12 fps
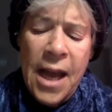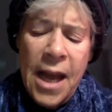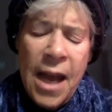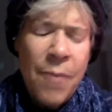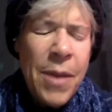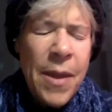
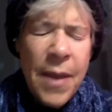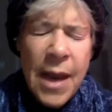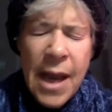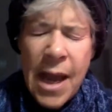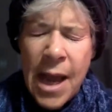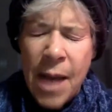
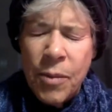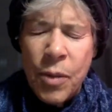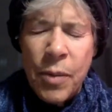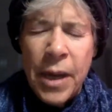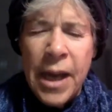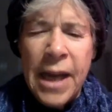that
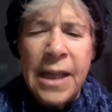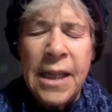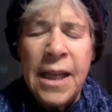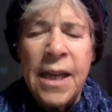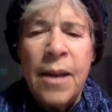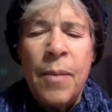Abdu'l-Baha
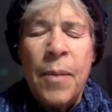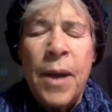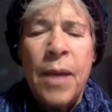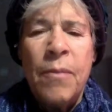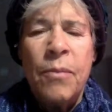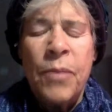did
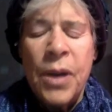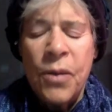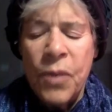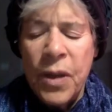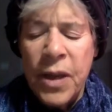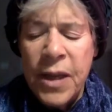upon being
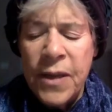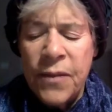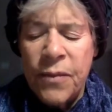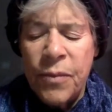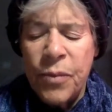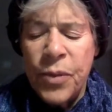released
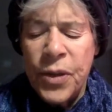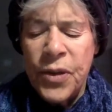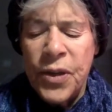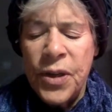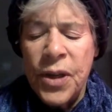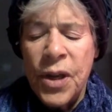from
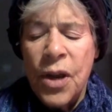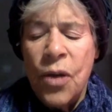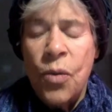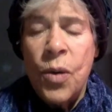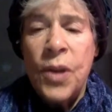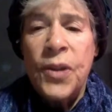prison
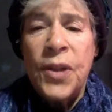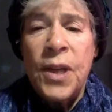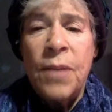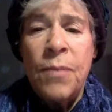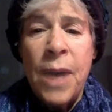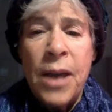was
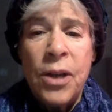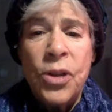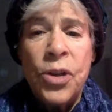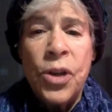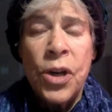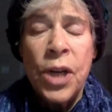he made a
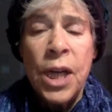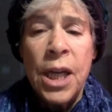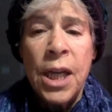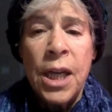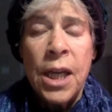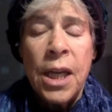
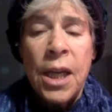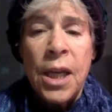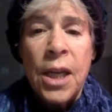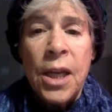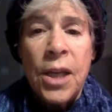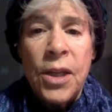journey
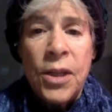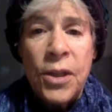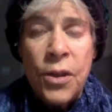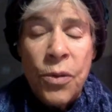to